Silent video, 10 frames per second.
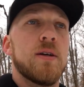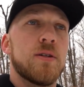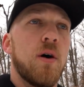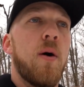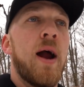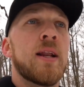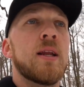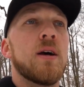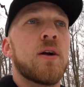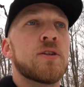So I
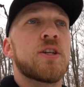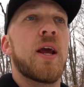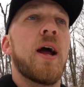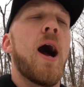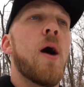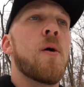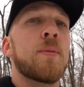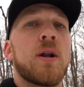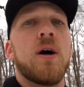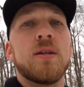need to understand how I'm
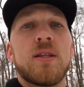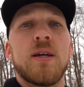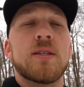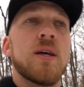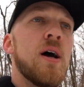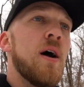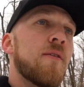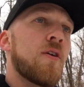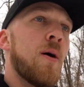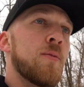gonna hunt this
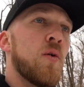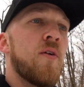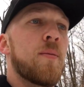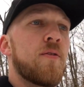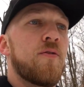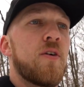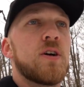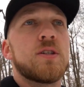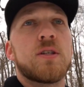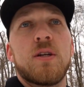from November
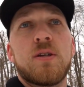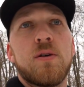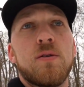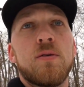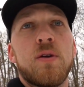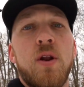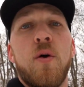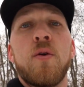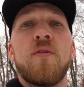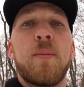1st to, you know,
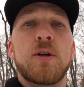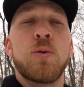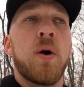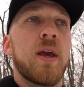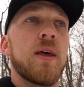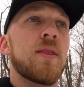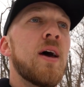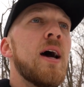November 20th,